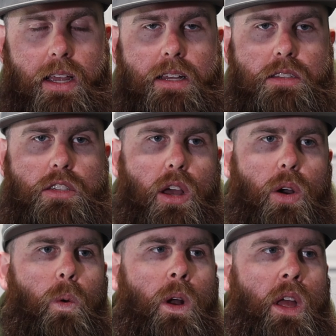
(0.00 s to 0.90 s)
And
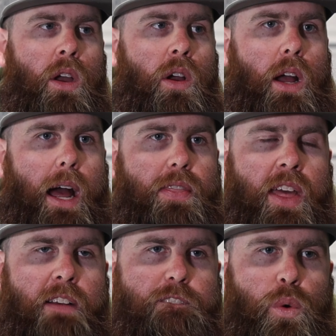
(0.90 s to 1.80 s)
so I
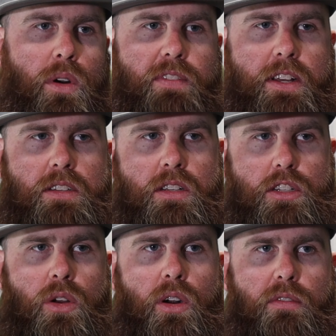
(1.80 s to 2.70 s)
think forward-facing
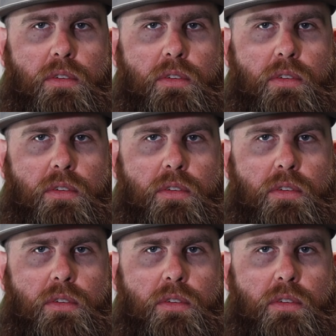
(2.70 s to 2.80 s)
sonar,